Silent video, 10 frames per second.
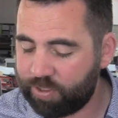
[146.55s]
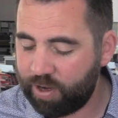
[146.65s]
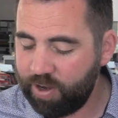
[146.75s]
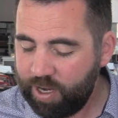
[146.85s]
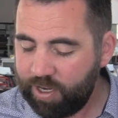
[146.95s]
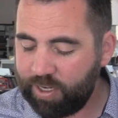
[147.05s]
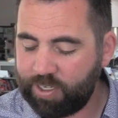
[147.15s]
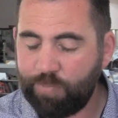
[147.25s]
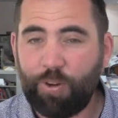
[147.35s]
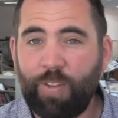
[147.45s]
So
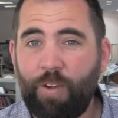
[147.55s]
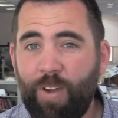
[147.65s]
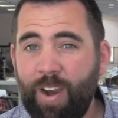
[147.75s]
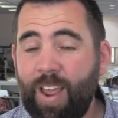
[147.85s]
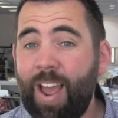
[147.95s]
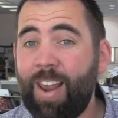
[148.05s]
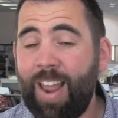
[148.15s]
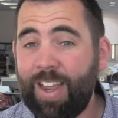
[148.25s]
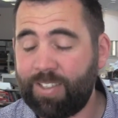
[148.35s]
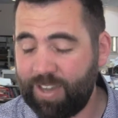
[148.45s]
let's have a look at that run
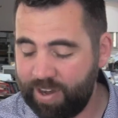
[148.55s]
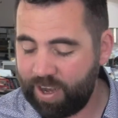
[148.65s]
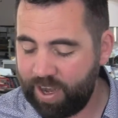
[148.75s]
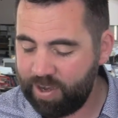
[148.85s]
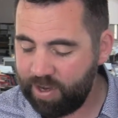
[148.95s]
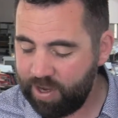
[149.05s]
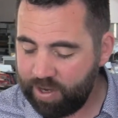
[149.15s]
last Sunday.